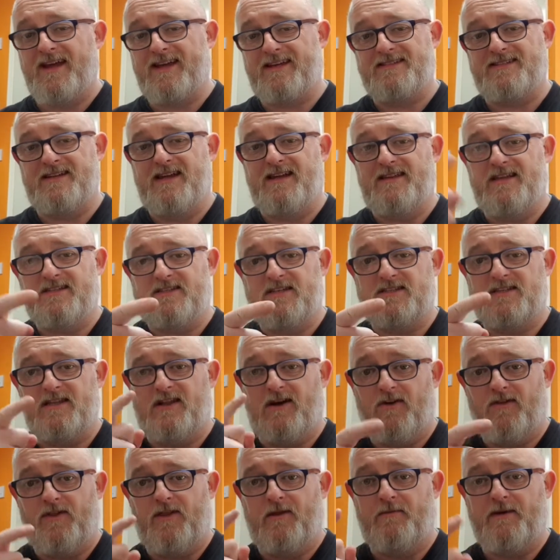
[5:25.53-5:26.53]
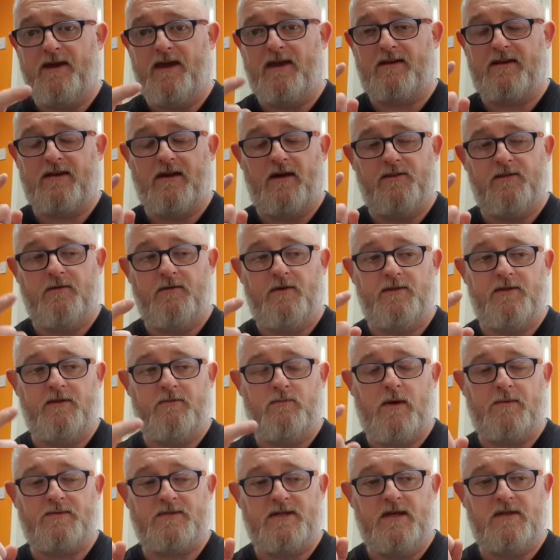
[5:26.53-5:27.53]
Like I say, this is on the beer, on the
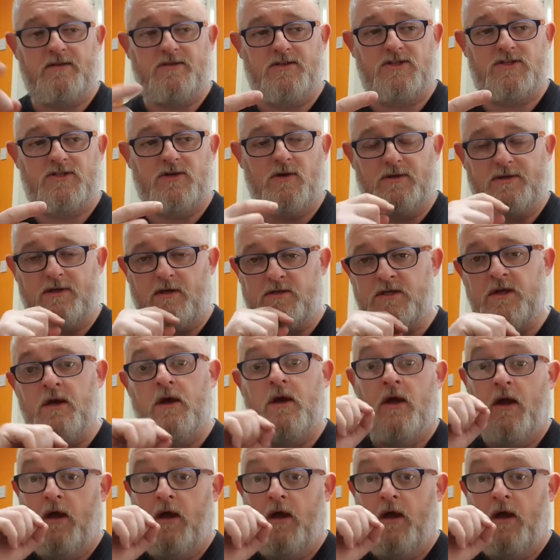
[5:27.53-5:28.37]
website. It's sold out.